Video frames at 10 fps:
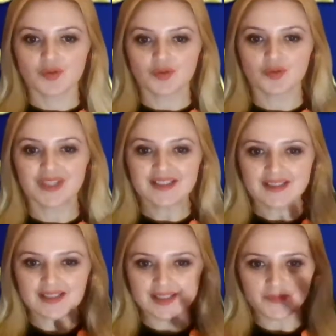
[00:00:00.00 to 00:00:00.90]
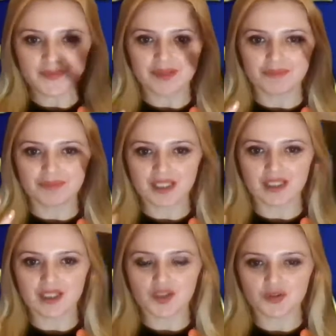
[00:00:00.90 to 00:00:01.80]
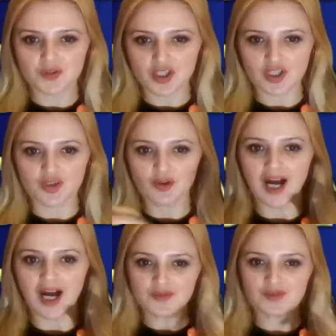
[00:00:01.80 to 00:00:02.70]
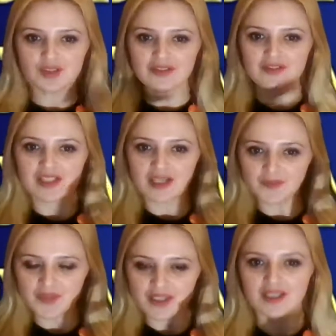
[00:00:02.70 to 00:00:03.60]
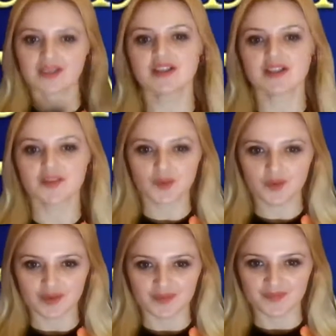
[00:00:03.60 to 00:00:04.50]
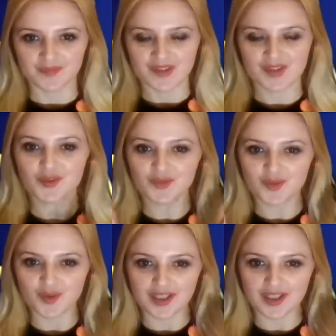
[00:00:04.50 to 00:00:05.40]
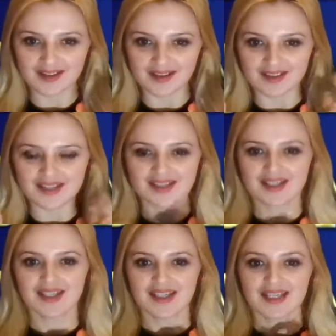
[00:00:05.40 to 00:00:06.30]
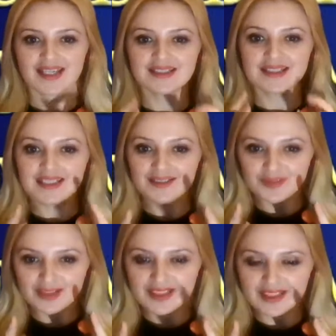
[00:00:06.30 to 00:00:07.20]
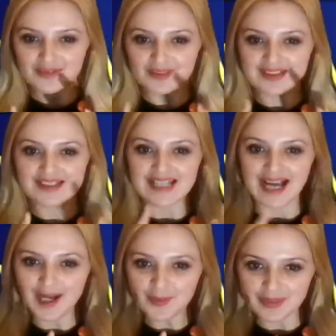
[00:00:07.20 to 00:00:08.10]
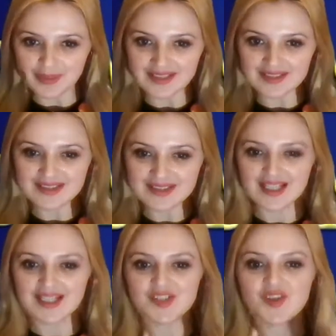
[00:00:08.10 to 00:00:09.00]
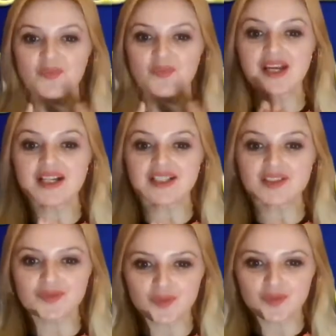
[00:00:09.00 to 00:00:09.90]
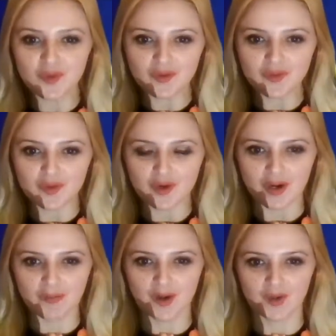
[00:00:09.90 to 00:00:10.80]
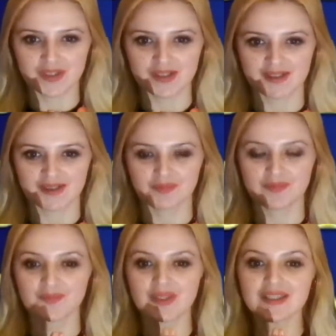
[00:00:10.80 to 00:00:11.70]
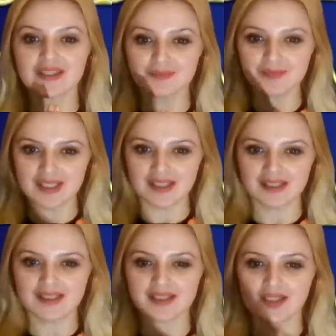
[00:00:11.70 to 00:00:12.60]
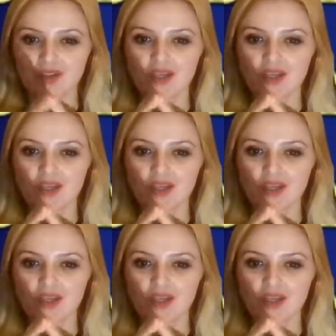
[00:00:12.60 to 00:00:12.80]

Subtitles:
To get something bigger, huger, you have to give something in return. Don't forget that. And even if it's happened, so be grateful for about that. It means that